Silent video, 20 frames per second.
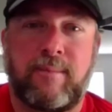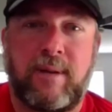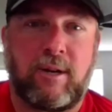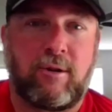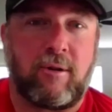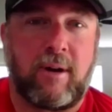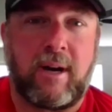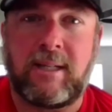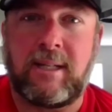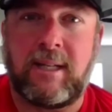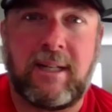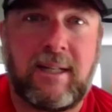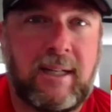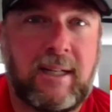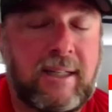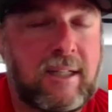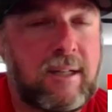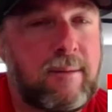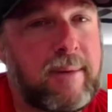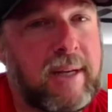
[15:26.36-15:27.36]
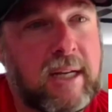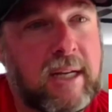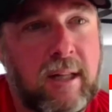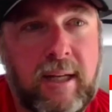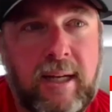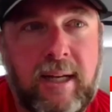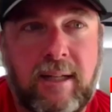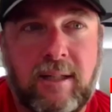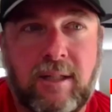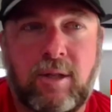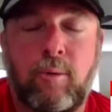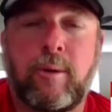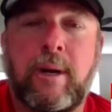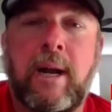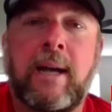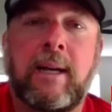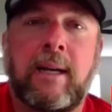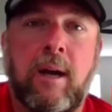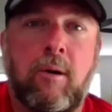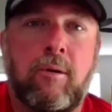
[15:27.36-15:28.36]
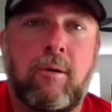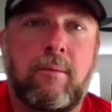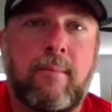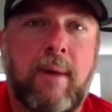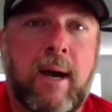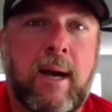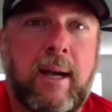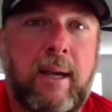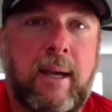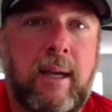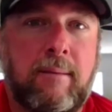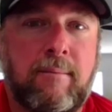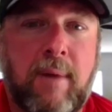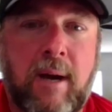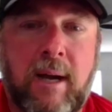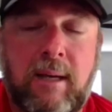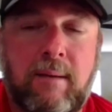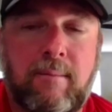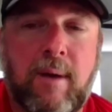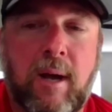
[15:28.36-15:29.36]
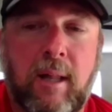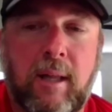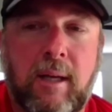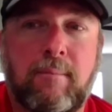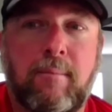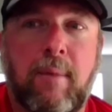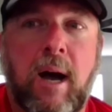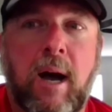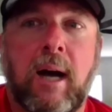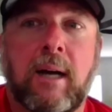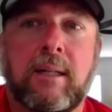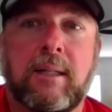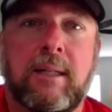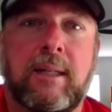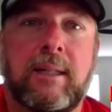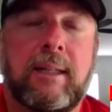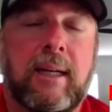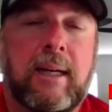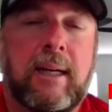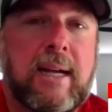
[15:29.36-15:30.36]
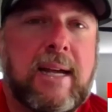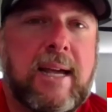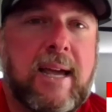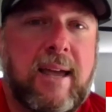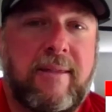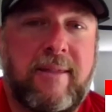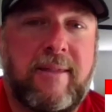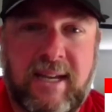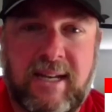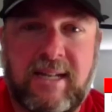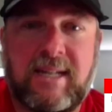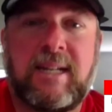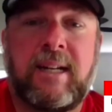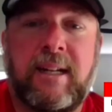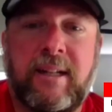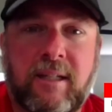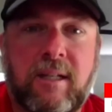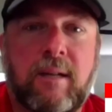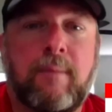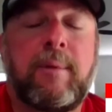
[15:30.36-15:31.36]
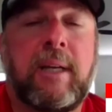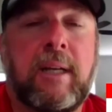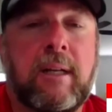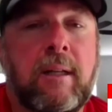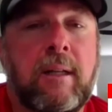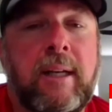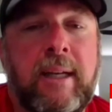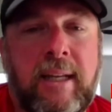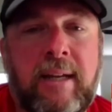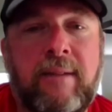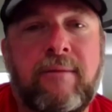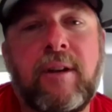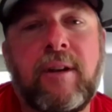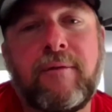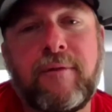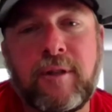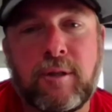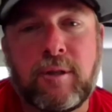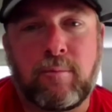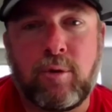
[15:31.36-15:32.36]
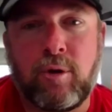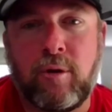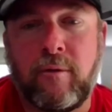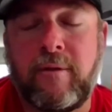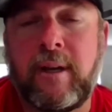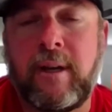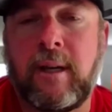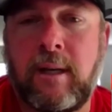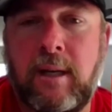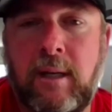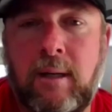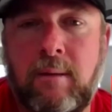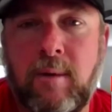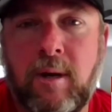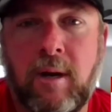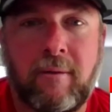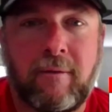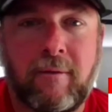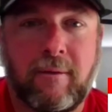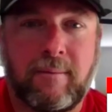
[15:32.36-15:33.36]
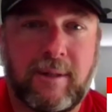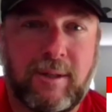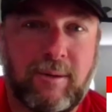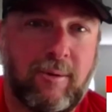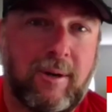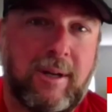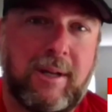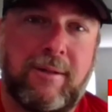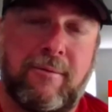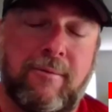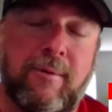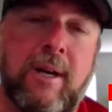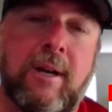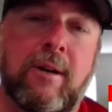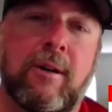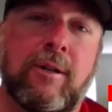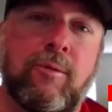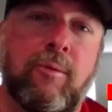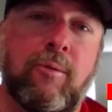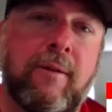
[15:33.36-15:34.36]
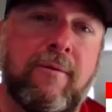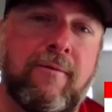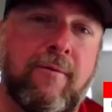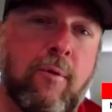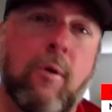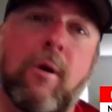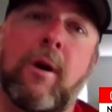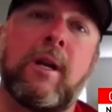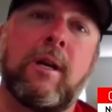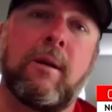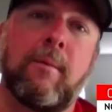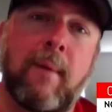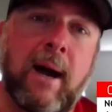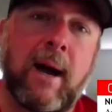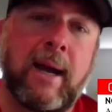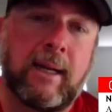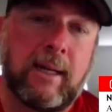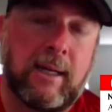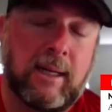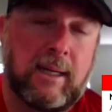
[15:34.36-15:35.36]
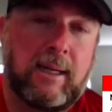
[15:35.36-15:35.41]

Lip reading: me crazy. It needs to be clean. So when I go in my email inbox, and it needs to be clean, even if it's moving an email from a 23 or 24 into my